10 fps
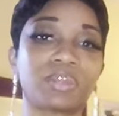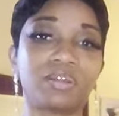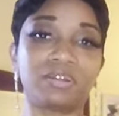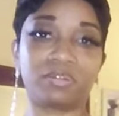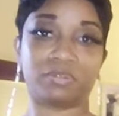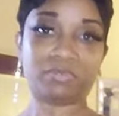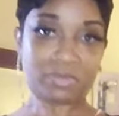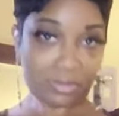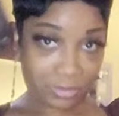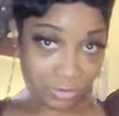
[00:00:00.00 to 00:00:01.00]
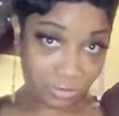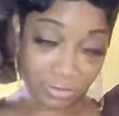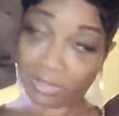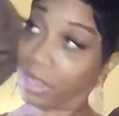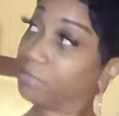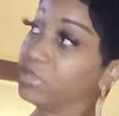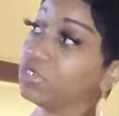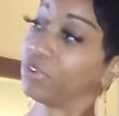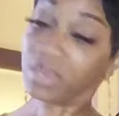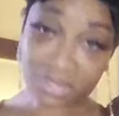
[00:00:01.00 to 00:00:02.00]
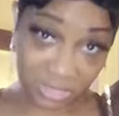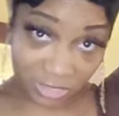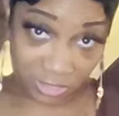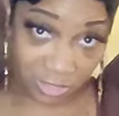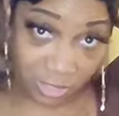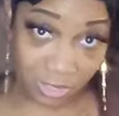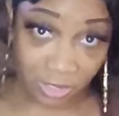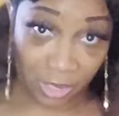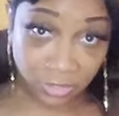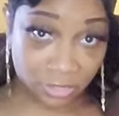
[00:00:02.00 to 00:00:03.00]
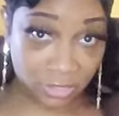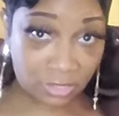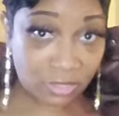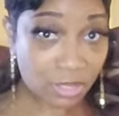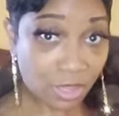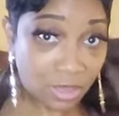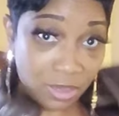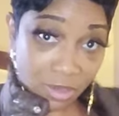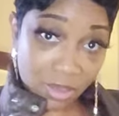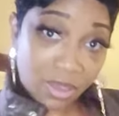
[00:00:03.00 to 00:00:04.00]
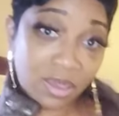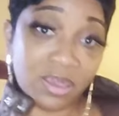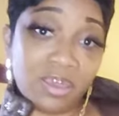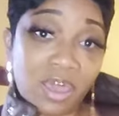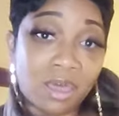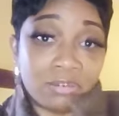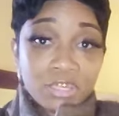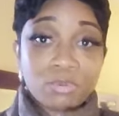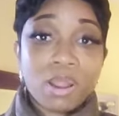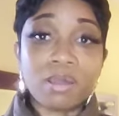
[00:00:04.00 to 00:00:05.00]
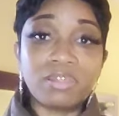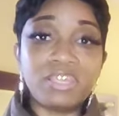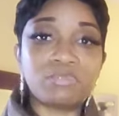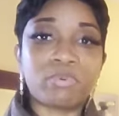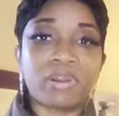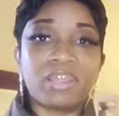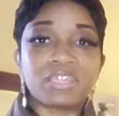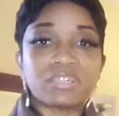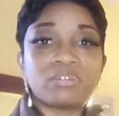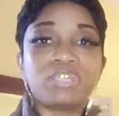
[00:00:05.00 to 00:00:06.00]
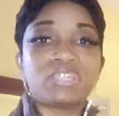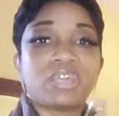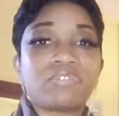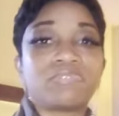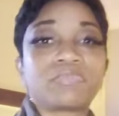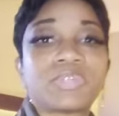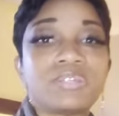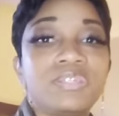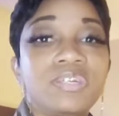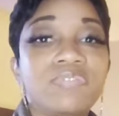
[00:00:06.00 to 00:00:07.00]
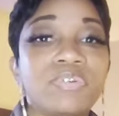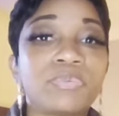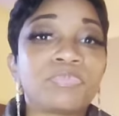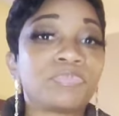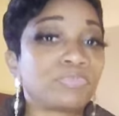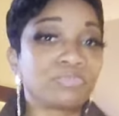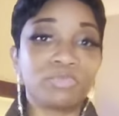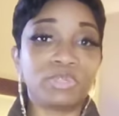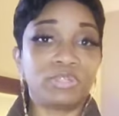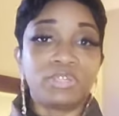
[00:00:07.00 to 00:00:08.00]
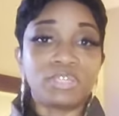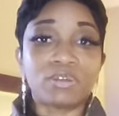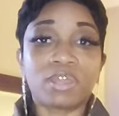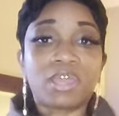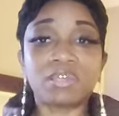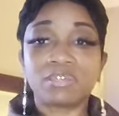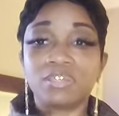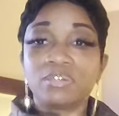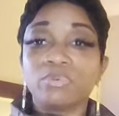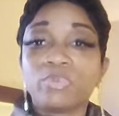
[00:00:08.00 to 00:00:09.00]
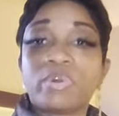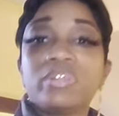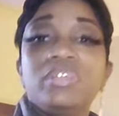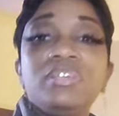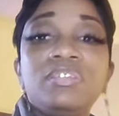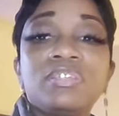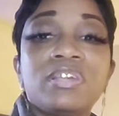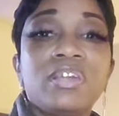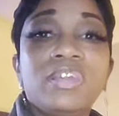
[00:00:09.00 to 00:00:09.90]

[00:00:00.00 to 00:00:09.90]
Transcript: Um, so I'm just trying to see. I just I'll just wear all these browns. Oh, these have silver, but that's okay. I still would wear these.